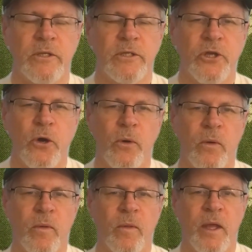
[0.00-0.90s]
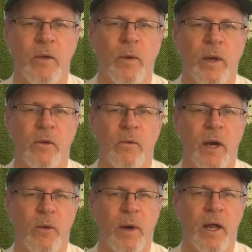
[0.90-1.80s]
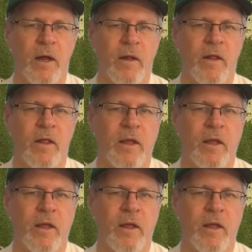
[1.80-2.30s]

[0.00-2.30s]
So it went quite a while